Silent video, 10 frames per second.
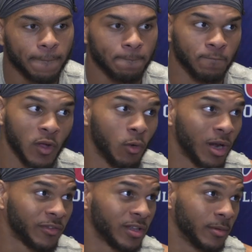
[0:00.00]
No,
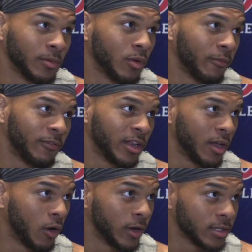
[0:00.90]
what I've seen him do on
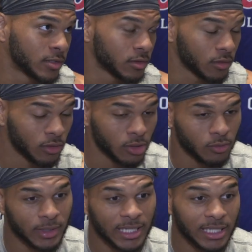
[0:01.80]
video is
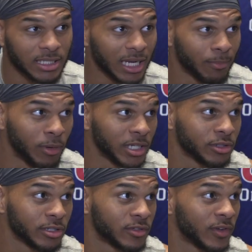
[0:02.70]
when he gets a lot of
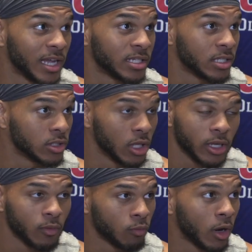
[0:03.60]
pressure in his face, he's
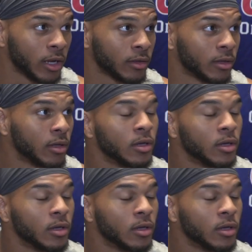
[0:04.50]
looking to run.